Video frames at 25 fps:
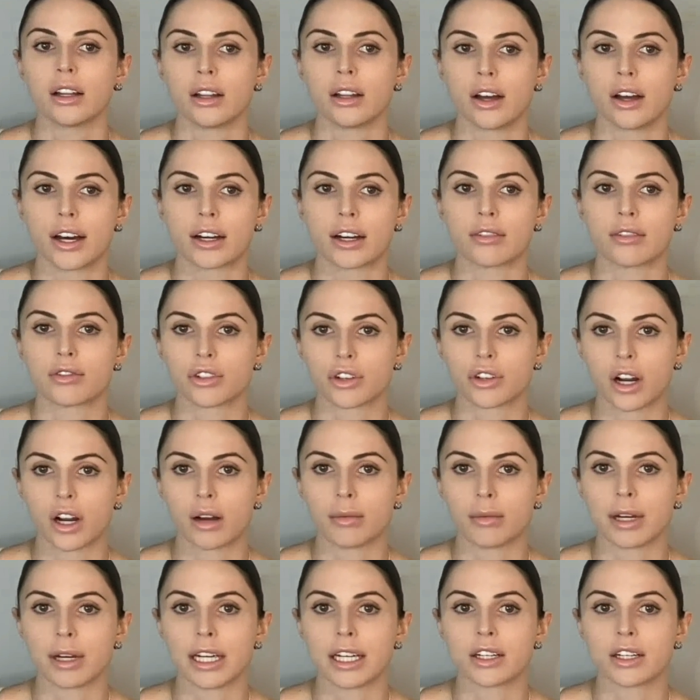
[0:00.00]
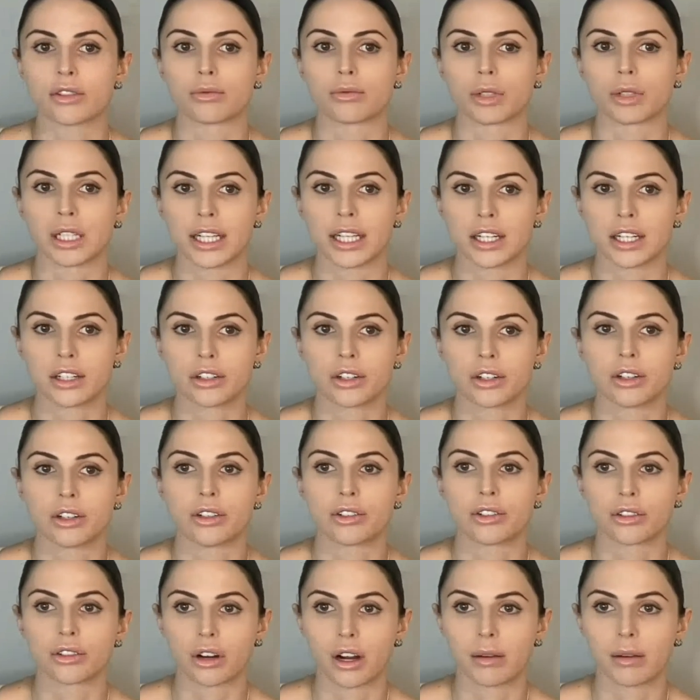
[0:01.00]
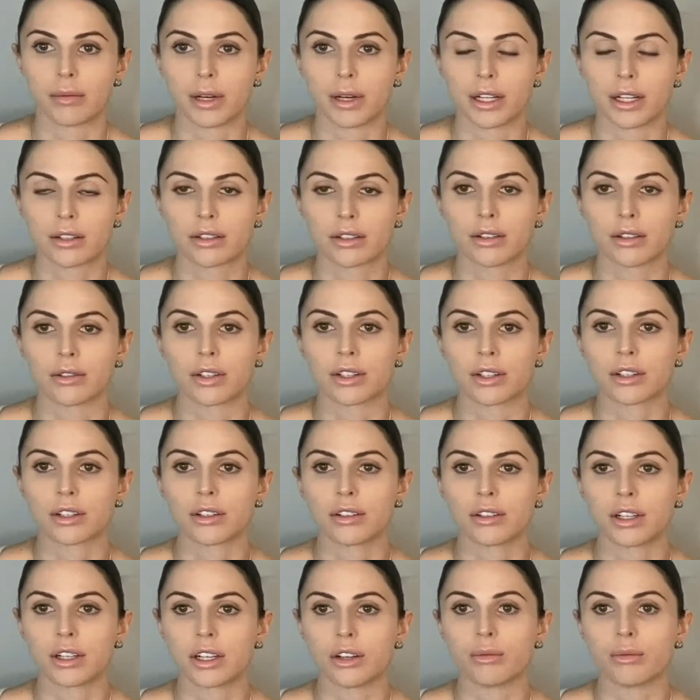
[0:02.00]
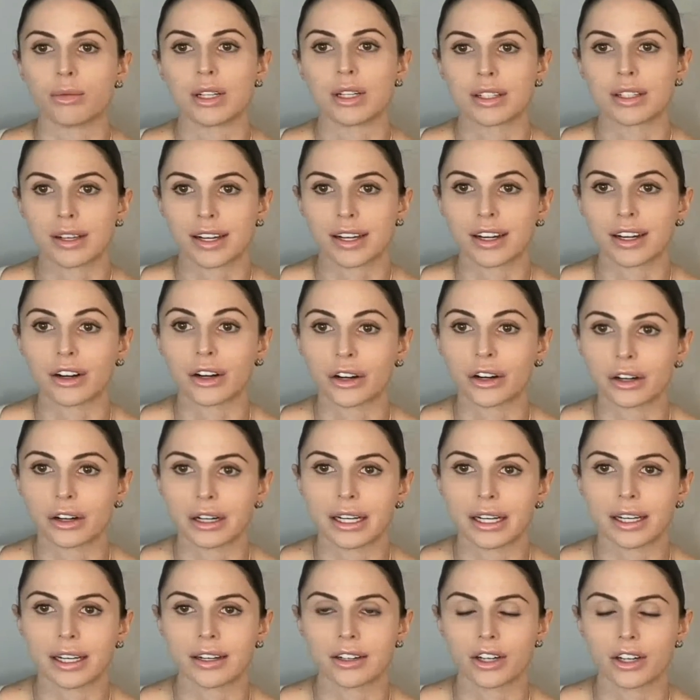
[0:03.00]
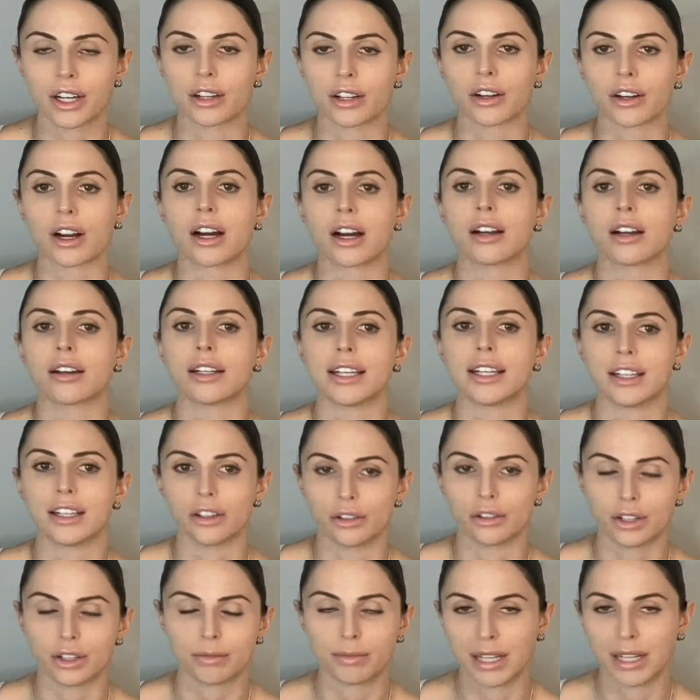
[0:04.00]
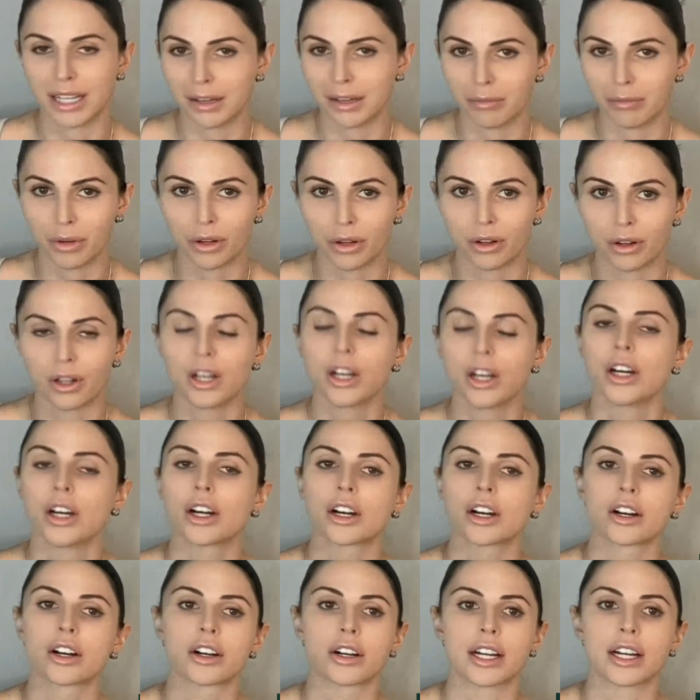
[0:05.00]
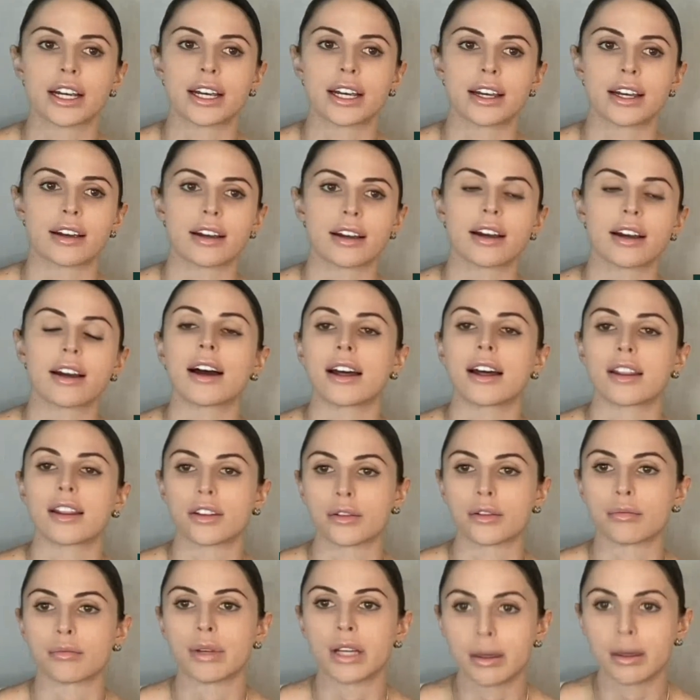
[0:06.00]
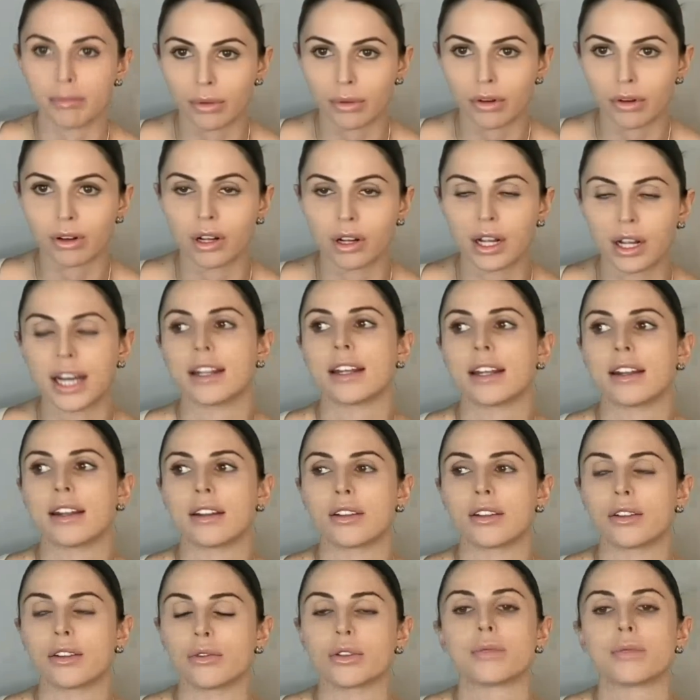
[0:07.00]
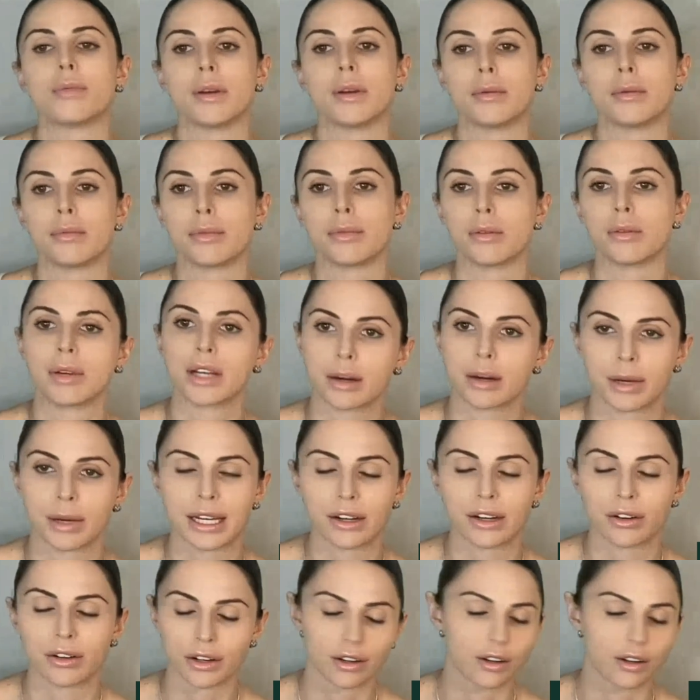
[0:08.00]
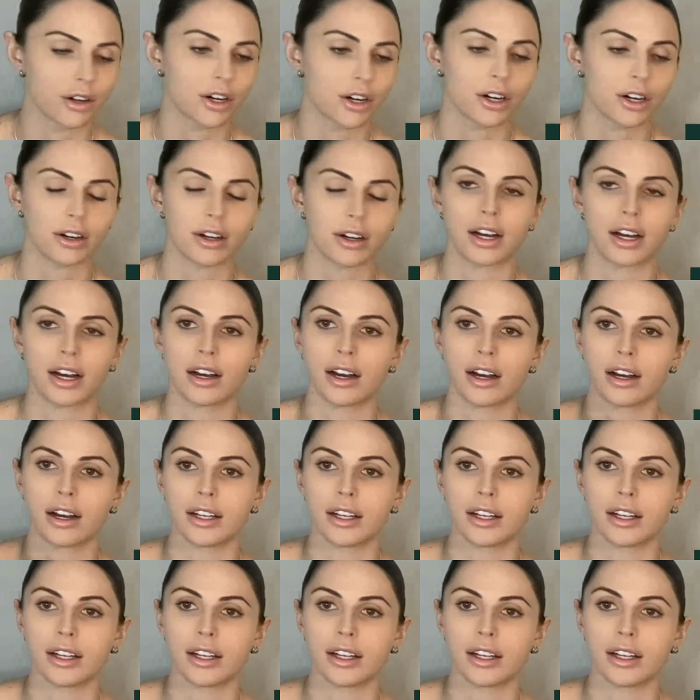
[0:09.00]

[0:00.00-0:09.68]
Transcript: a lot of trauma is relational trauma. So it's humans kind of hurting each other, unhealed people hurting other people, and then those people becoming hurt,